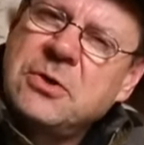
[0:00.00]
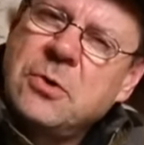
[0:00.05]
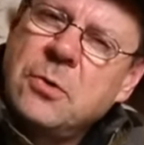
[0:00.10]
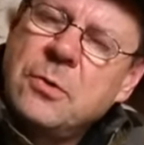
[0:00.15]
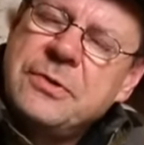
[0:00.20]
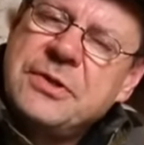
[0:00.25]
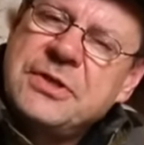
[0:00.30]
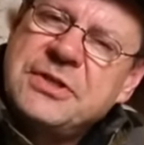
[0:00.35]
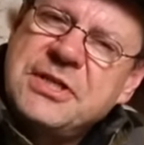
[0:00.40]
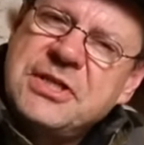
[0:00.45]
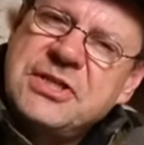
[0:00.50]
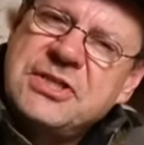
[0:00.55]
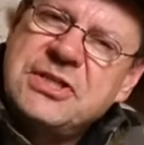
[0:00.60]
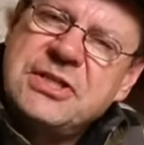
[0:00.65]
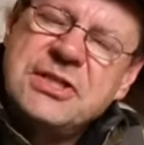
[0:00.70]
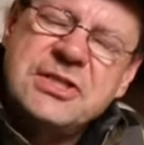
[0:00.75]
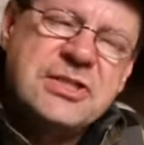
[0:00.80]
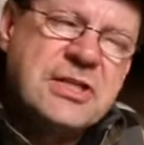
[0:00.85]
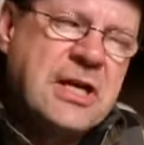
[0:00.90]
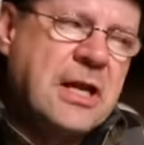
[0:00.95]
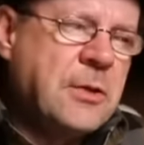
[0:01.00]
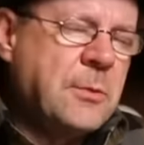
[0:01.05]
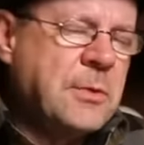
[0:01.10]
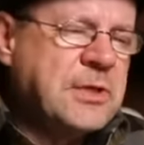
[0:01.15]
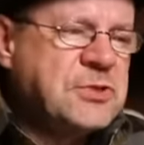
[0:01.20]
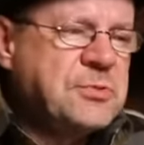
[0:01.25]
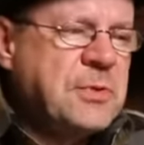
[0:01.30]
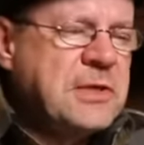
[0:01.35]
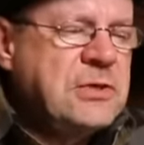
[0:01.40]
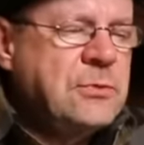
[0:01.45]
go the distance. In other
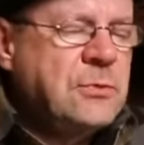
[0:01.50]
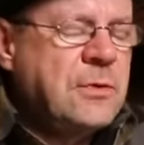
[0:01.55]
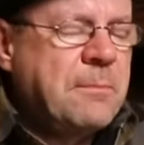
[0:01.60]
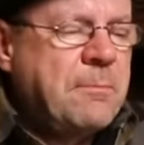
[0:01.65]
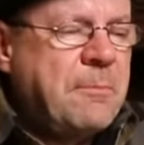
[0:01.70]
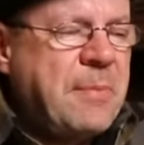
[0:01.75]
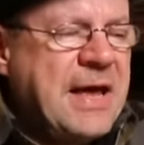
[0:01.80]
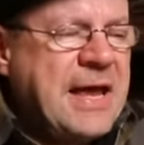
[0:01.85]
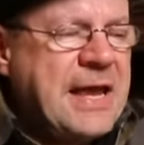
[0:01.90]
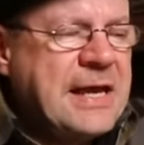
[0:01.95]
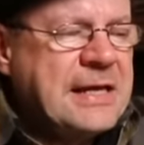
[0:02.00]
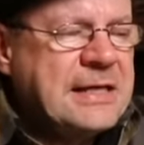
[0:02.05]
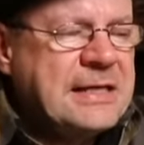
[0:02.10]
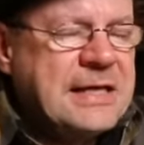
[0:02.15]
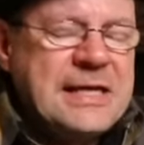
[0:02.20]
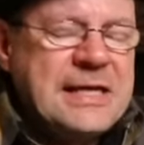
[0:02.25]
words, when you were buying an